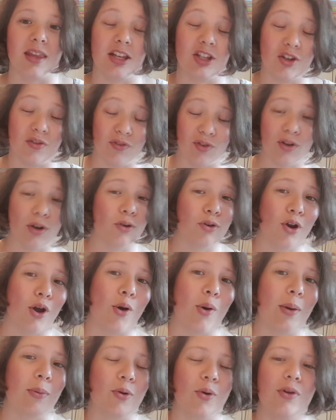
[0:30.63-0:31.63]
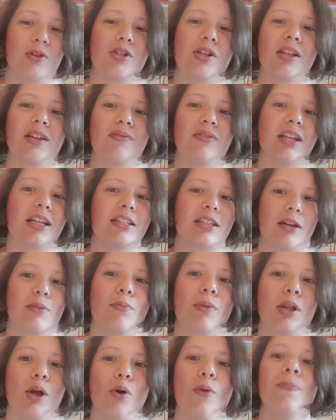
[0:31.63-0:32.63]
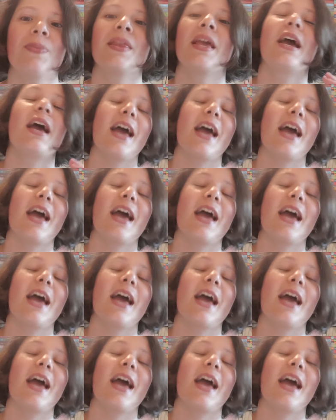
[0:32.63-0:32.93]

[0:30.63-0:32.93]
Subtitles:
that if you don't know, I'm going to leave a link down below,